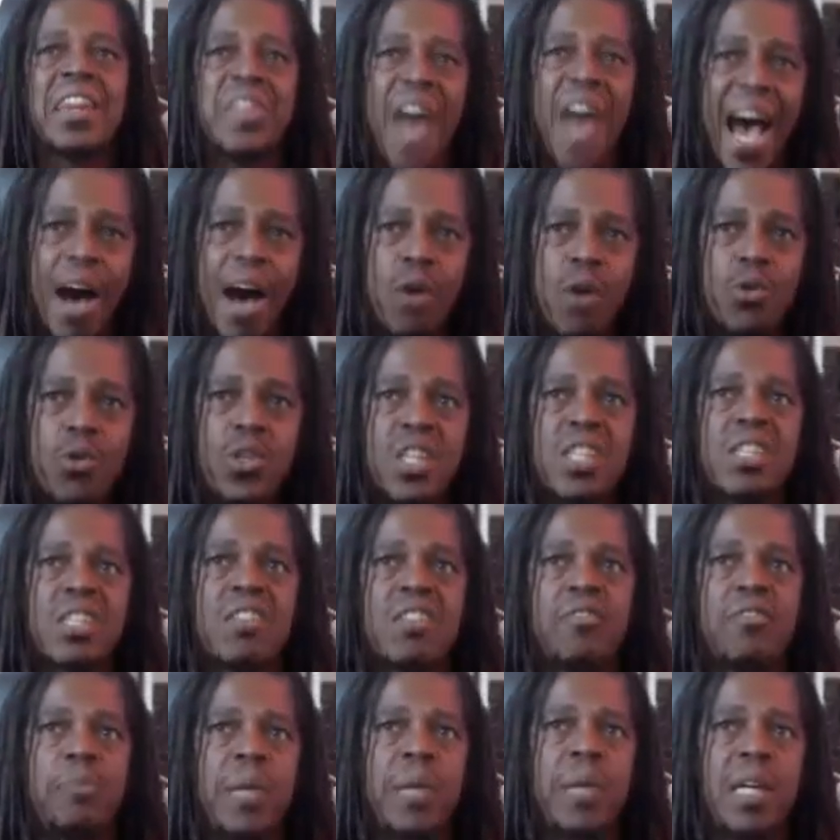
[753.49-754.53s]
thousands
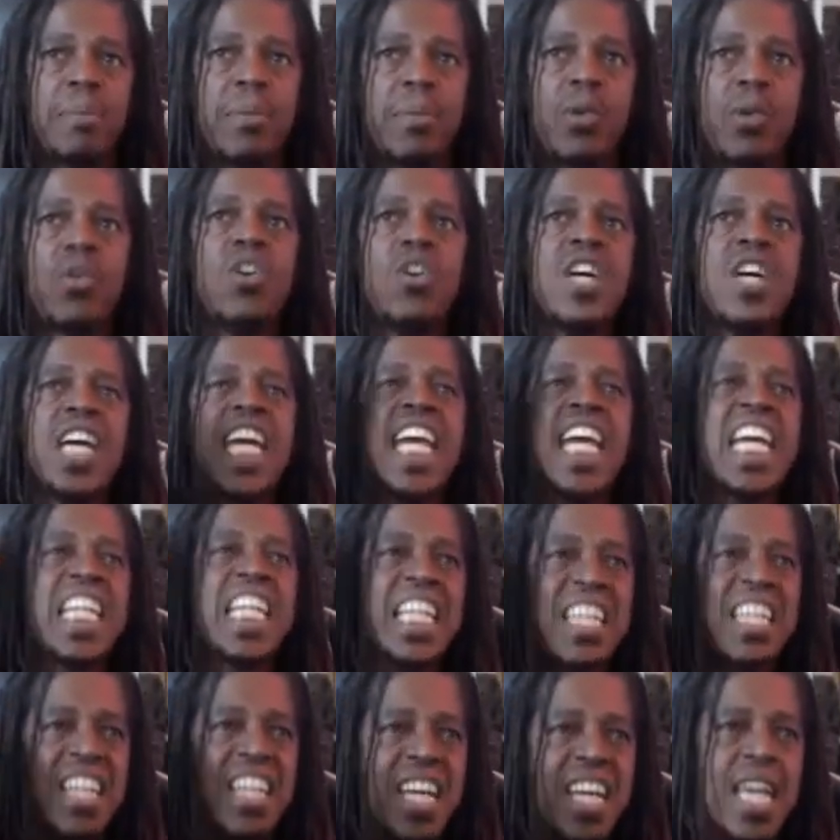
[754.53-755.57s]
of people in
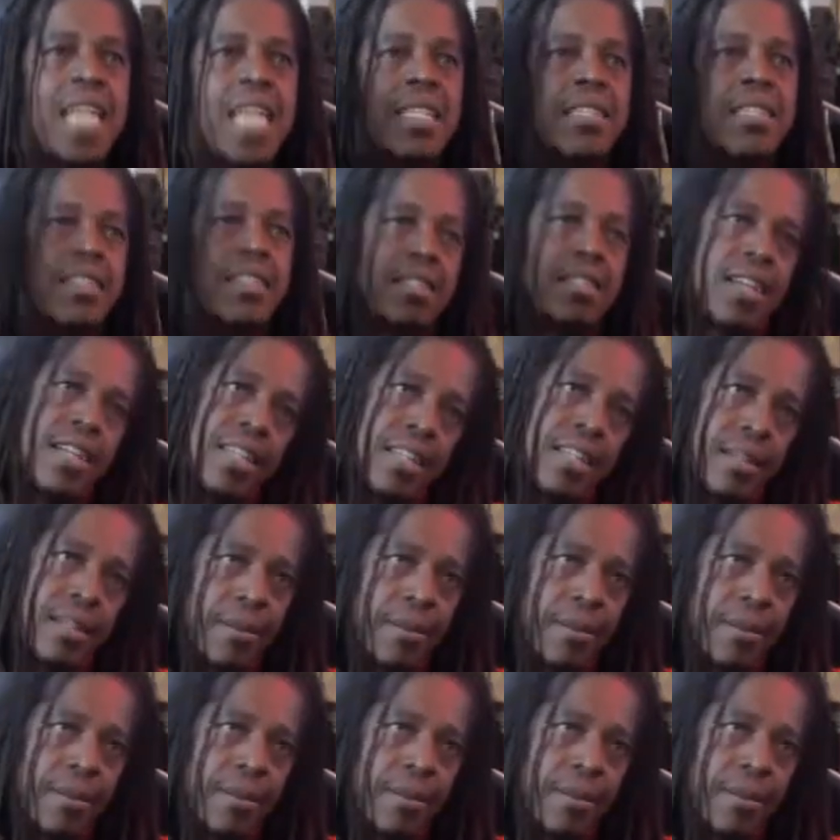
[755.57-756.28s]
an instant.